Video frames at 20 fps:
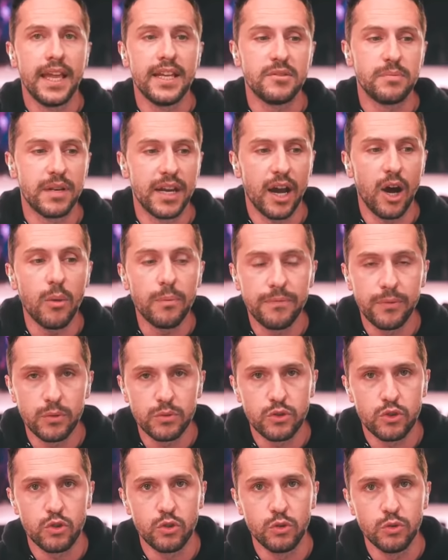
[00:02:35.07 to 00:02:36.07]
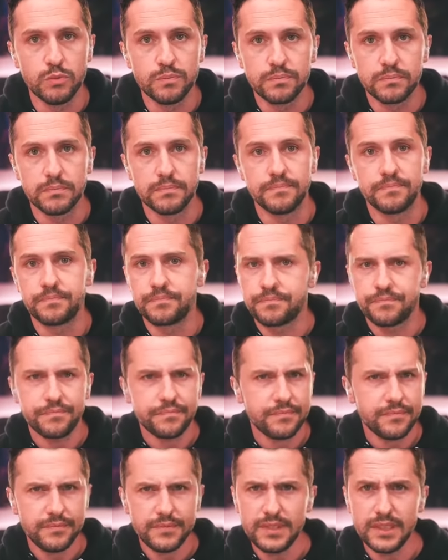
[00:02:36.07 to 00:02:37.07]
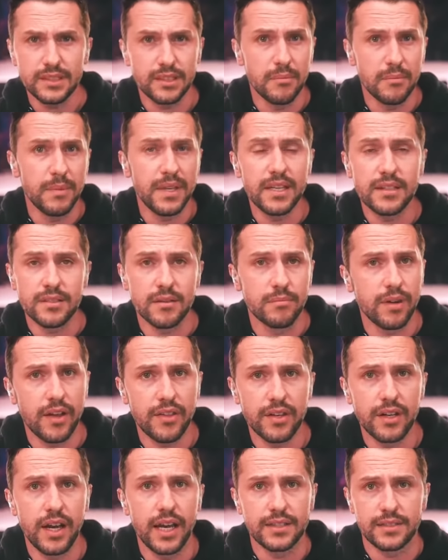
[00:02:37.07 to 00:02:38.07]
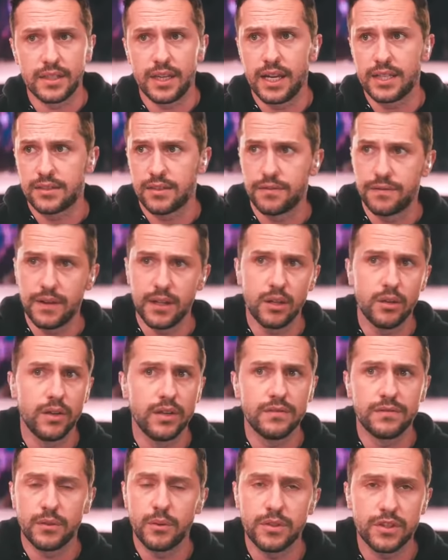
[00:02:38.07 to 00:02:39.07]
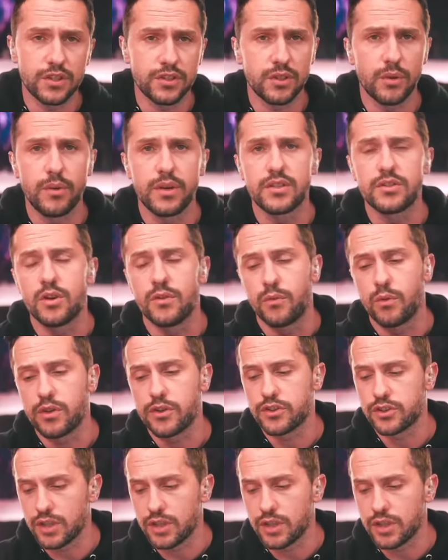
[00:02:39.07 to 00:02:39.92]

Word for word: He's been helpful to to me as a brother, as a, as a fellow influencer, so on and so forth.